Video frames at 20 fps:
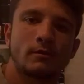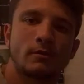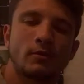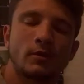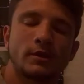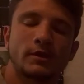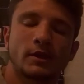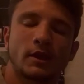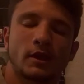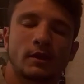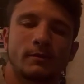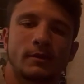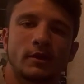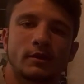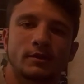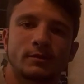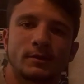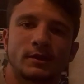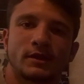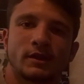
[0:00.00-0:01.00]
When talking about
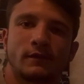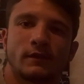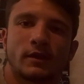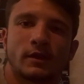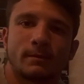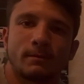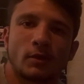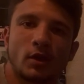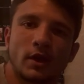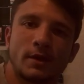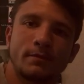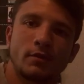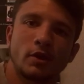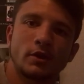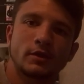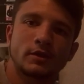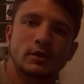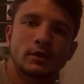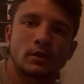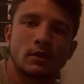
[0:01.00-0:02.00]
specific body
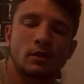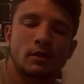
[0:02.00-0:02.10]
parts,